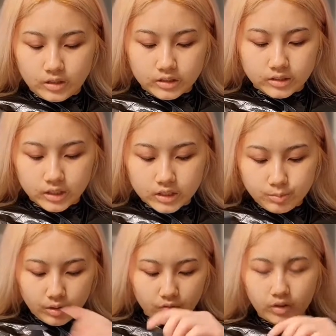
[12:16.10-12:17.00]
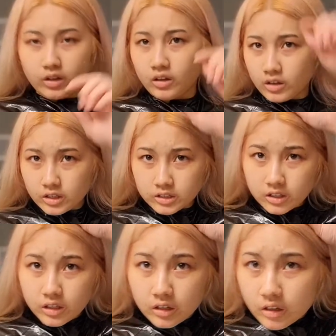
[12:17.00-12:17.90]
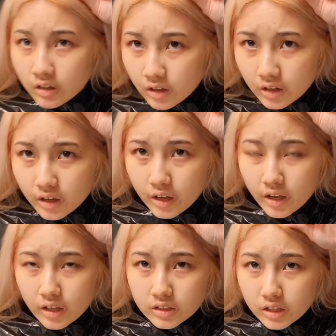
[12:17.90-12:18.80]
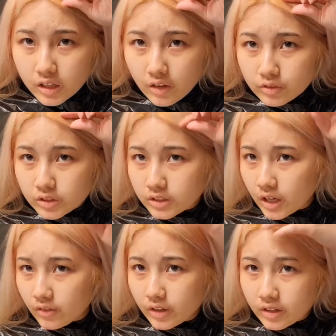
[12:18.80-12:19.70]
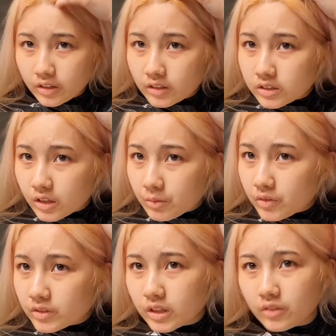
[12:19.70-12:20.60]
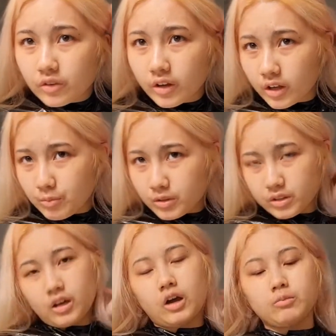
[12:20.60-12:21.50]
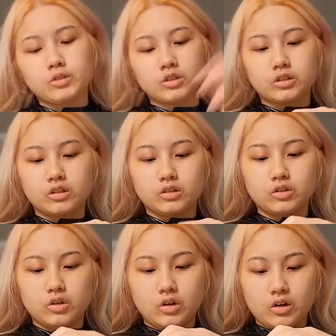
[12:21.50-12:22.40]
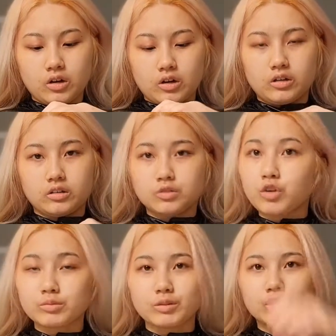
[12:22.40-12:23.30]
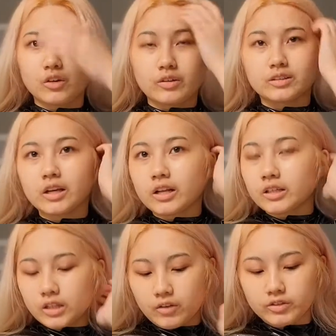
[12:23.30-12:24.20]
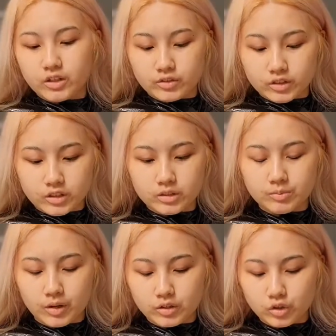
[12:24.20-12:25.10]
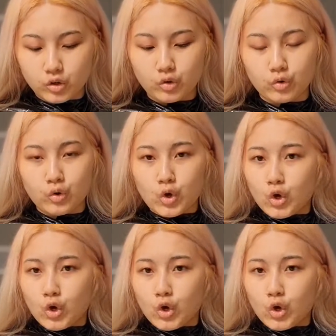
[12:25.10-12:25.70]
6 BV. It's a level 7. Some of it's level 8, but I'm just gonna trust myself and say that it's a level 7. It's better to go